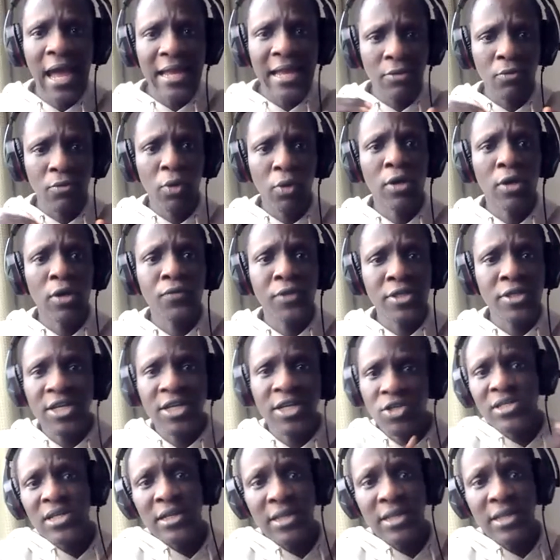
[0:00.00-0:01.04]
And in one of the
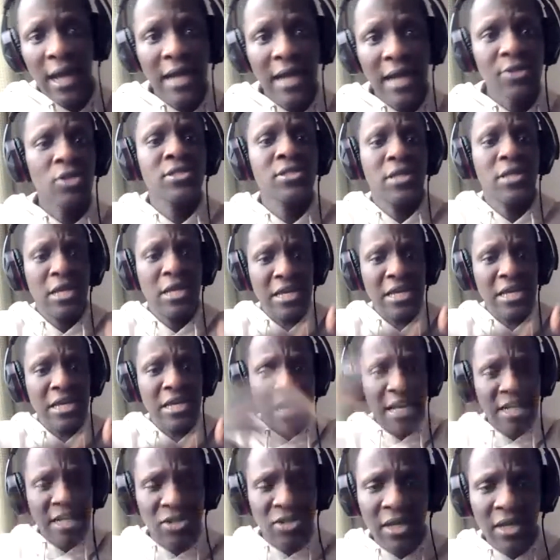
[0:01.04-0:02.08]
sessions that they had, just get
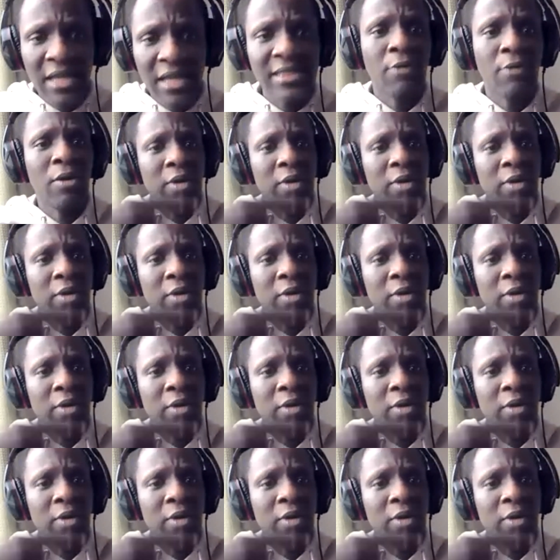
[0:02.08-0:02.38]
together